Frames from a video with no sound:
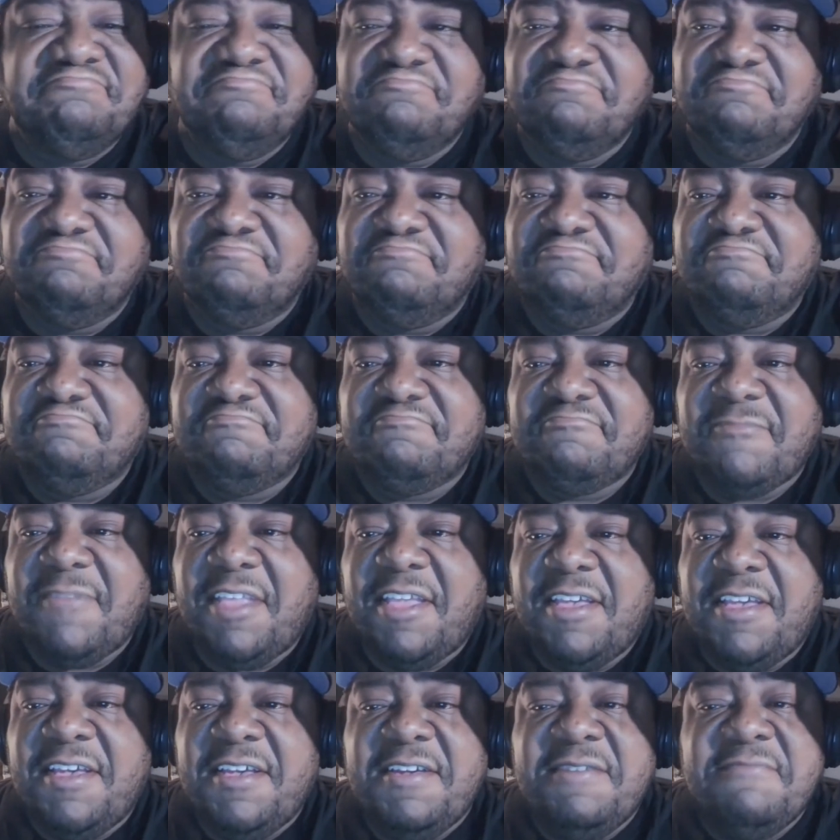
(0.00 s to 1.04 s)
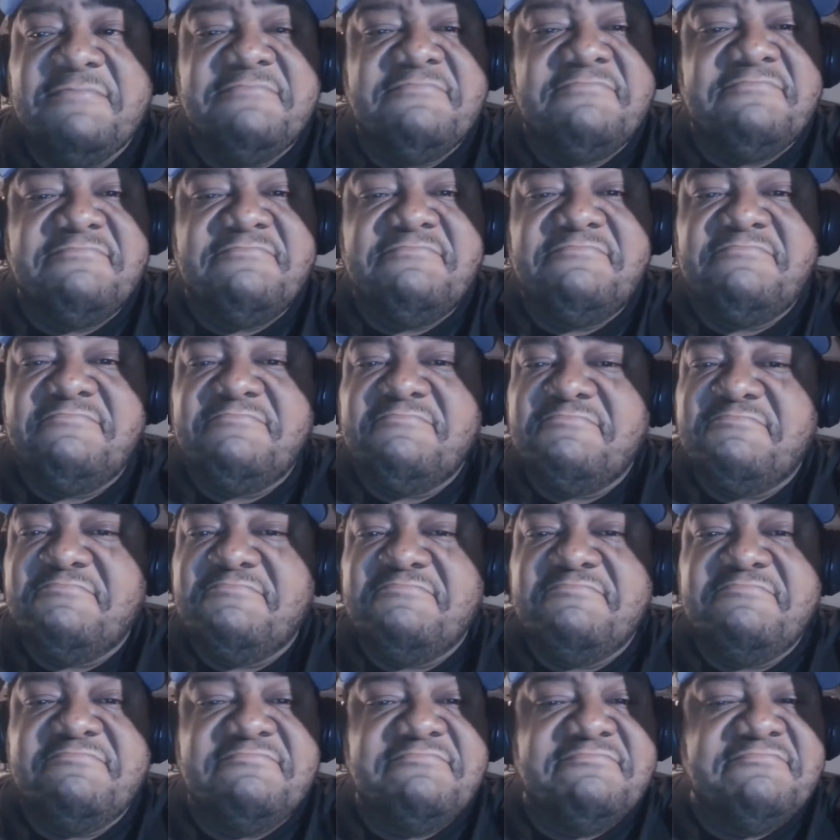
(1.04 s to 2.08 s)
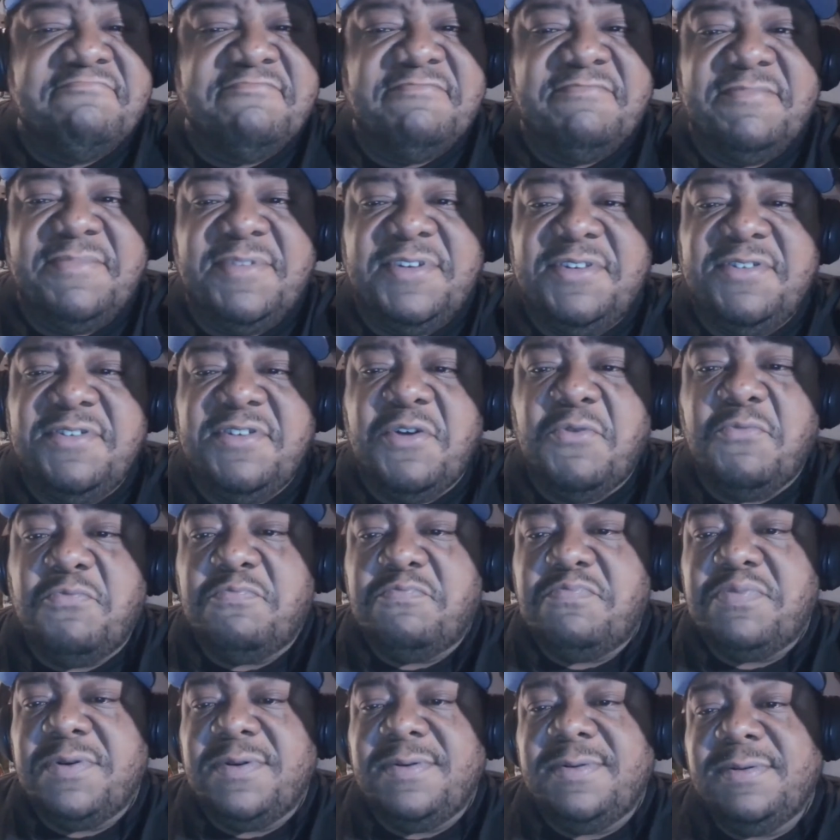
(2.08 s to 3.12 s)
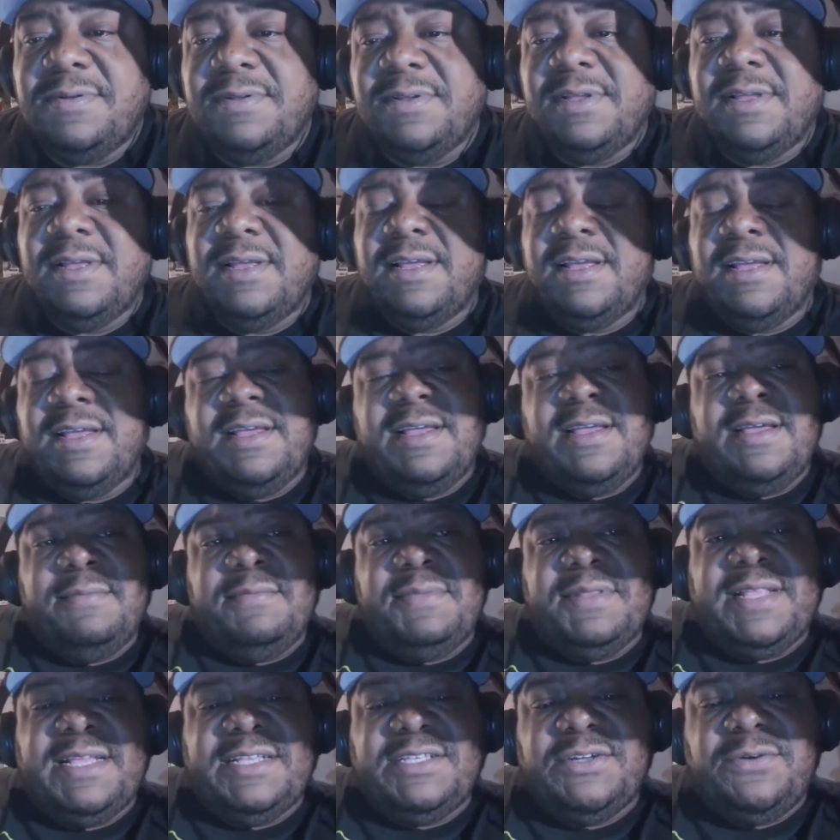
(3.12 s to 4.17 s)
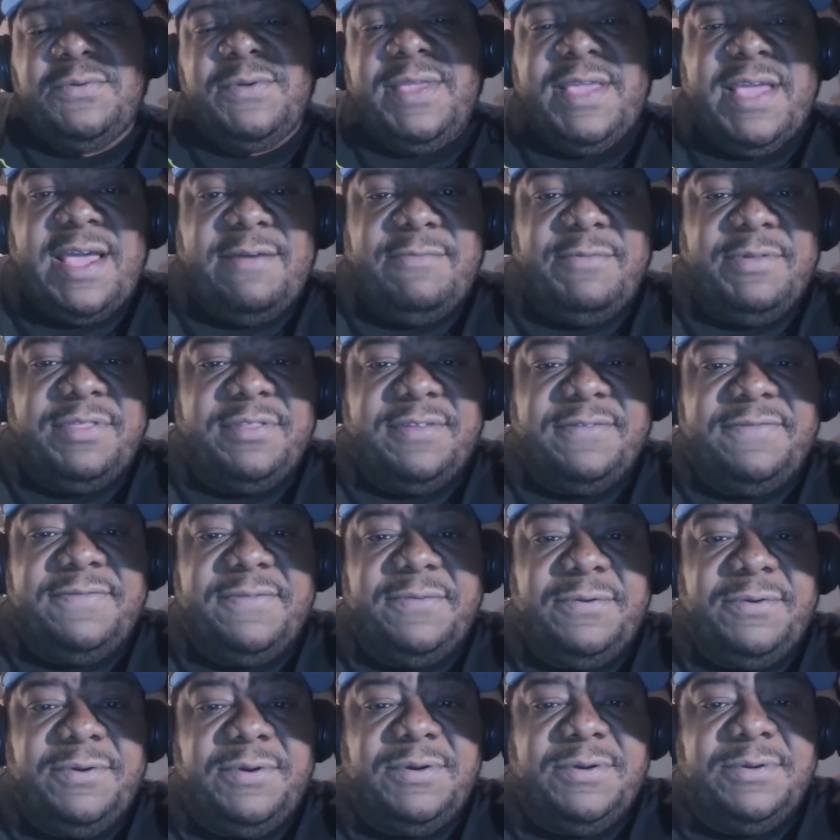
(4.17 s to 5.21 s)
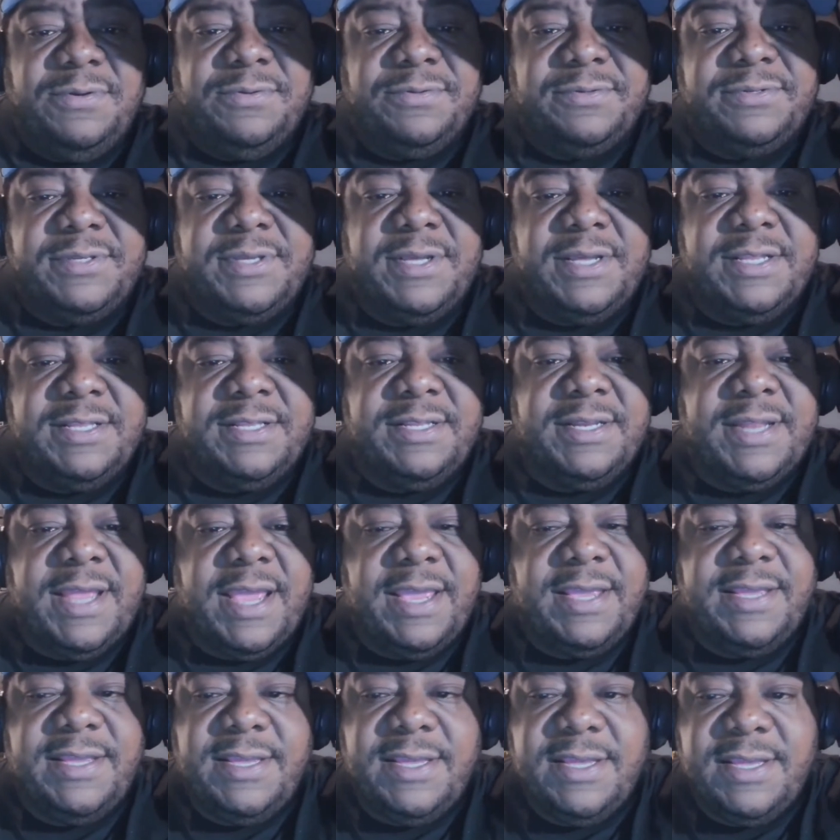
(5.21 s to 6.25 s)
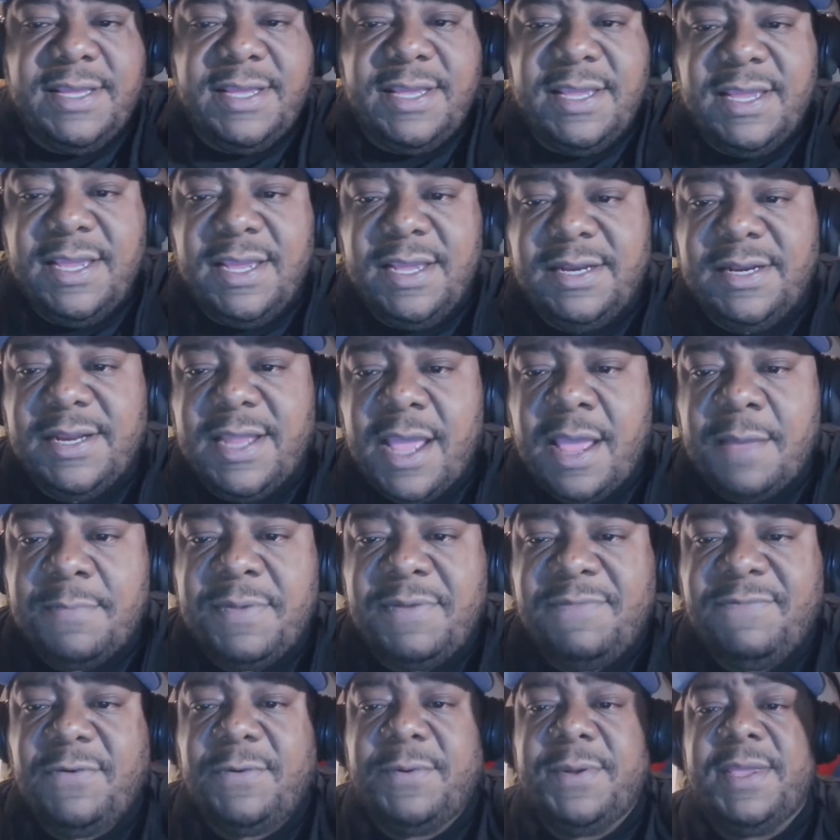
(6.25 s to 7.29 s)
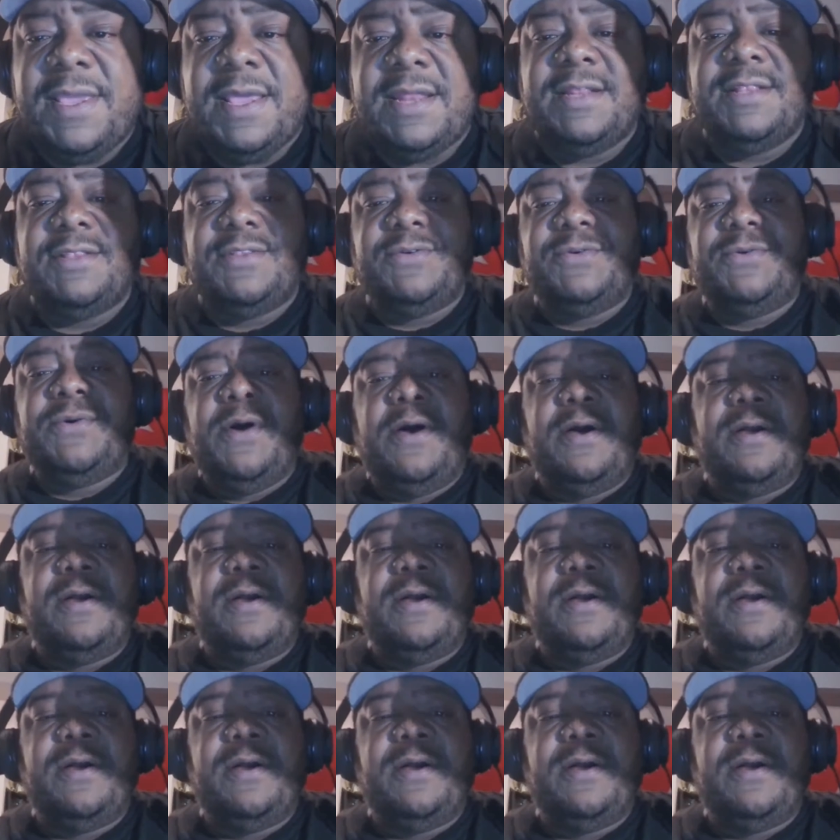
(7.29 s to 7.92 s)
mm-mm, mm-mm-mm. Nope. But that's all we got with the food news today. And before we get into